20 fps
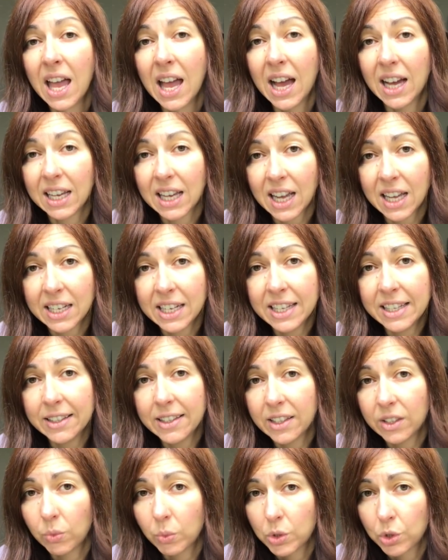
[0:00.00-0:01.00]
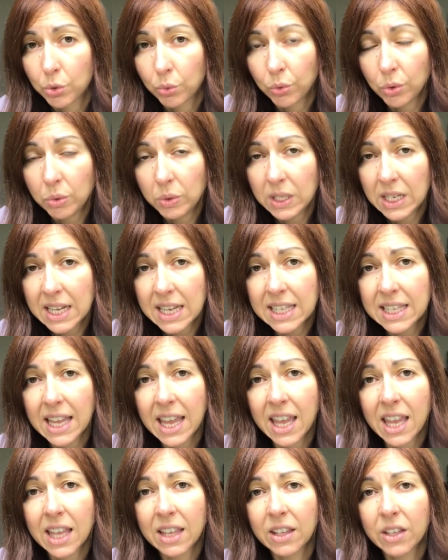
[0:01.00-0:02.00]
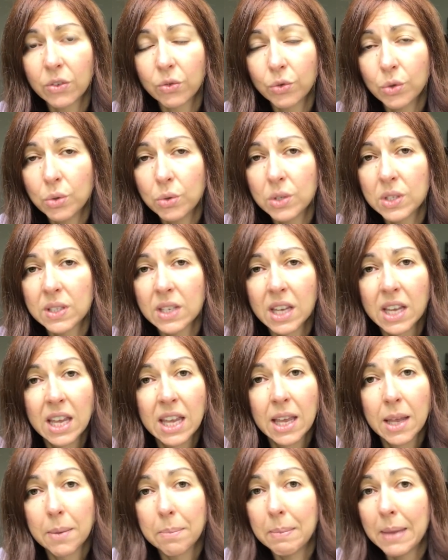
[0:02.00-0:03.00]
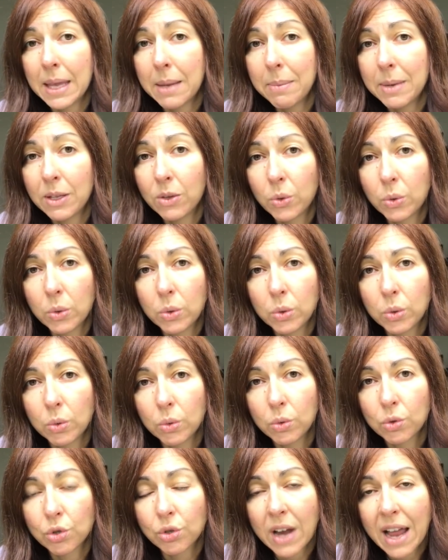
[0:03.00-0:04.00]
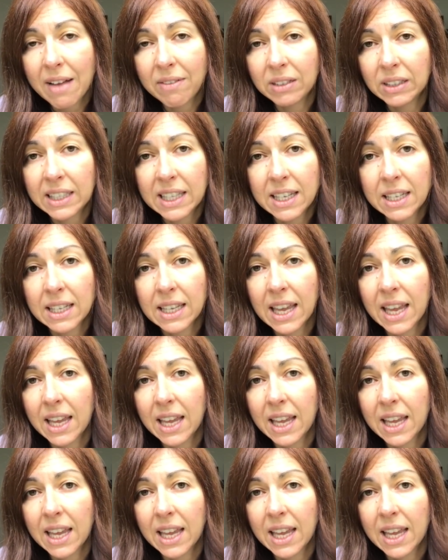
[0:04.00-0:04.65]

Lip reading: a cutting that was rooted, and the roots, maybe due to traveling